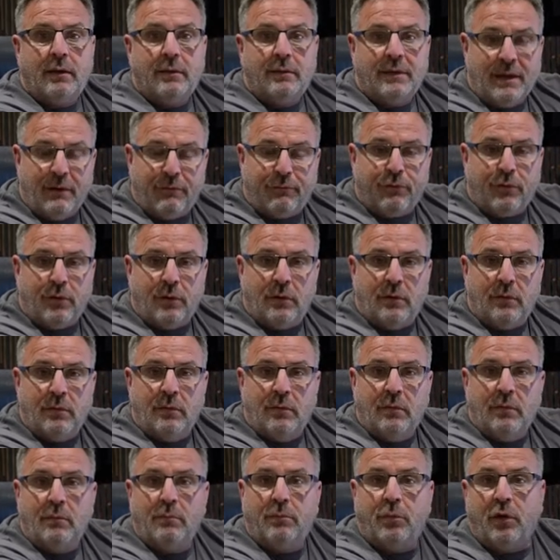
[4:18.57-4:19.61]
different,
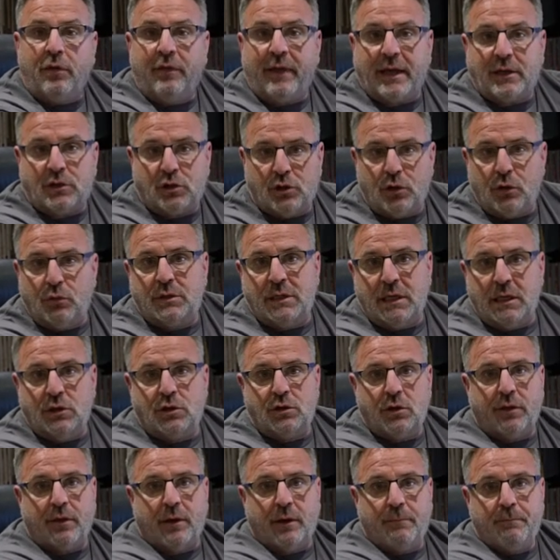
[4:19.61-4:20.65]
but that suit each
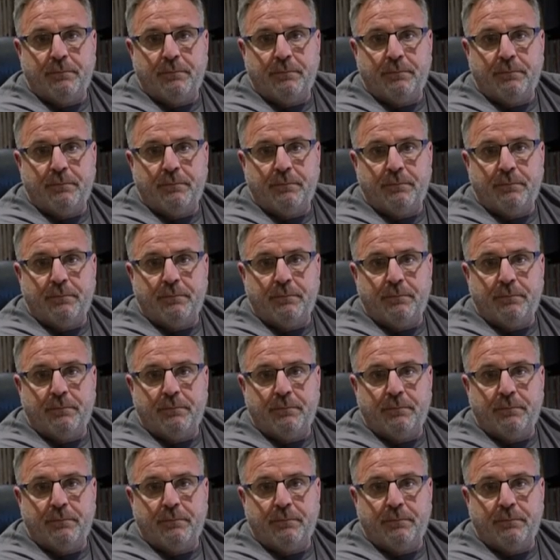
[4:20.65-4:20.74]
other.